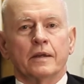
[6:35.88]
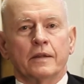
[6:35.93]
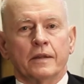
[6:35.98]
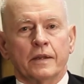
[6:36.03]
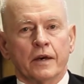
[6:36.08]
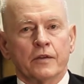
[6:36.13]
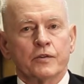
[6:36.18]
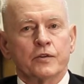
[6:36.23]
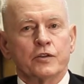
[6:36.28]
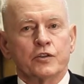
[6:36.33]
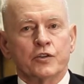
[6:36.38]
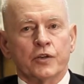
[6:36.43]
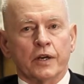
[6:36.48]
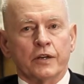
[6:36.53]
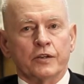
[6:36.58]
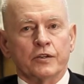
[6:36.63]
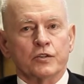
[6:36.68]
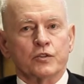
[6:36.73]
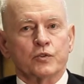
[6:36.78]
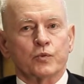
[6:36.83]
The other
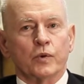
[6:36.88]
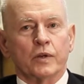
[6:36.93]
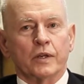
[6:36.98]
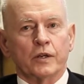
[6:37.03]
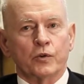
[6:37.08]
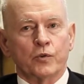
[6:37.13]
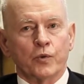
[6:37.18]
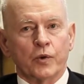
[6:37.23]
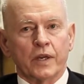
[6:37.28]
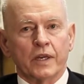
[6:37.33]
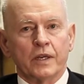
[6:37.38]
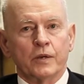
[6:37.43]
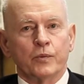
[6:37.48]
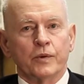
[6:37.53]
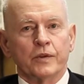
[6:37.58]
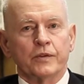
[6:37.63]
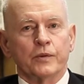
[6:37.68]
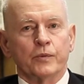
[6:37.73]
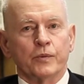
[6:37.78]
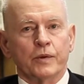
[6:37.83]
judges will agree
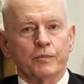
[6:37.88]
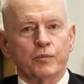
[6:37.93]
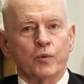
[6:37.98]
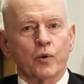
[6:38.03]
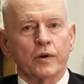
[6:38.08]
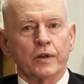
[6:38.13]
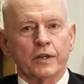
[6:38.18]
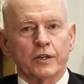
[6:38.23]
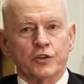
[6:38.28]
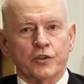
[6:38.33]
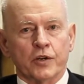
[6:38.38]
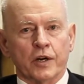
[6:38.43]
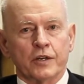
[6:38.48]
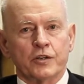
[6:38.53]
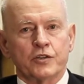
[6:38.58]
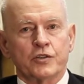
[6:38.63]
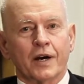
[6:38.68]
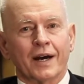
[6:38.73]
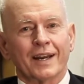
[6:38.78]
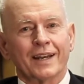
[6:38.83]
with the reporting
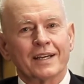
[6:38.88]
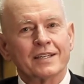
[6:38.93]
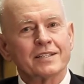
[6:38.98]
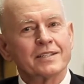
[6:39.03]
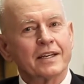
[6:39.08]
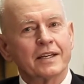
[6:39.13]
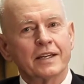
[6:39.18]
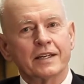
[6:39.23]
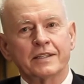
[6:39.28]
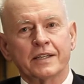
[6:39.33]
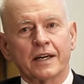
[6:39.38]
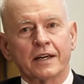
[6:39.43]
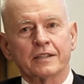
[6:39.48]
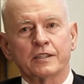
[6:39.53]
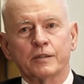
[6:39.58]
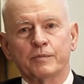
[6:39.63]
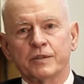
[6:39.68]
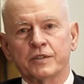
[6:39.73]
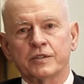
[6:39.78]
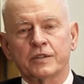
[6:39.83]
judge unless they
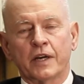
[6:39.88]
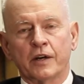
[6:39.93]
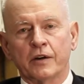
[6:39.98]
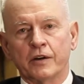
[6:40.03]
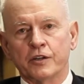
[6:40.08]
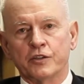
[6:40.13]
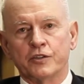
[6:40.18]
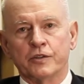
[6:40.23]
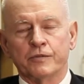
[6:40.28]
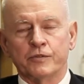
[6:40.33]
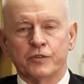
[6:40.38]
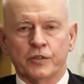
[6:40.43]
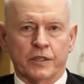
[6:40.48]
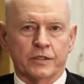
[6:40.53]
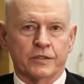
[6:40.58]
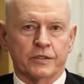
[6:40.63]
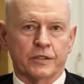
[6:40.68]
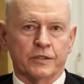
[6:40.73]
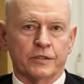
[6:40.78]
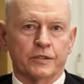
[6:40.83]
detect a miscarriage of
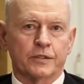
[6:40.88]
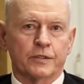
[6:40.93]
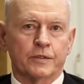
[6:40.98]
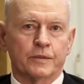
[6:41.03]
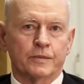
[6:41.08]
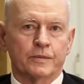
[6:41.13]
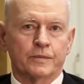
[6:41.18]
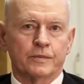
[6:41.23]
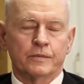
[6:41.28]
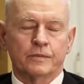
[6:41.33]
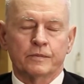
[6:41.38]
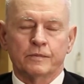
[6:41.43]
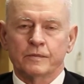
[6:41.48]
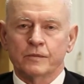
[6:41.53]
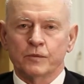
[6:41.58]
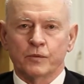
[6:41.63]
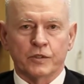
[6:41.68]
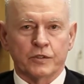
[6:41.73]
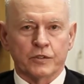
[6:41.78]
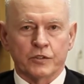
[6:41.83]
justice,
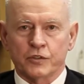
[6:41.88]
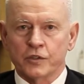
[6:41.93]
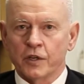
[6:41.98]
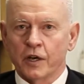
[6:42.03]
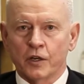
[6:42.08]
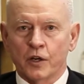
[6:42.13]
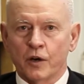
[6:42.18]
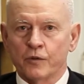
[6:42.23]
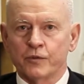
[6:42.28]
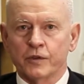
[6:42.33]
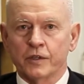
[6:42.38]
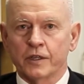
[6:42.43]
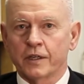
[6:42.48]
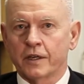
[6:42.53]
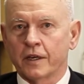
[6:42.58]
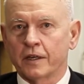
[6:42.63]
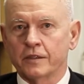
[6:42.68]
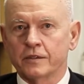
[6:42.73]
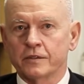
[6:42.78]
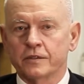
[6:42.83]
which is not often the
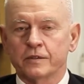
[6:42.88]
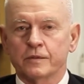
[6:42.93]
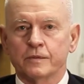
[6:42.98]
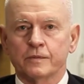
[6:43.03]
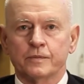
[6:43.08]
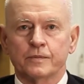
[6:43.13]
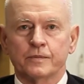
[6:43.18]
case.